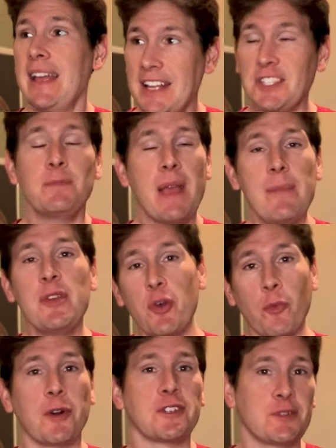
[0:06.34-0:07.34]
it's maybe the
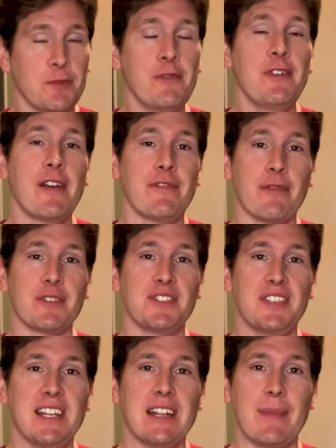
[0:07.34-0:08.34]
worst movie I've ever
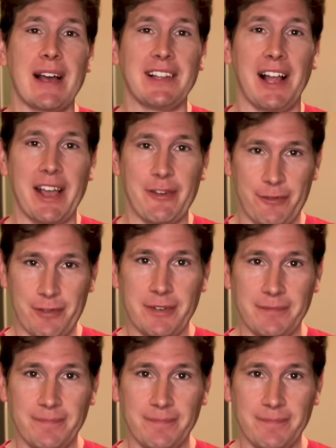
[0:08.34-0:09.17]
seen in my life.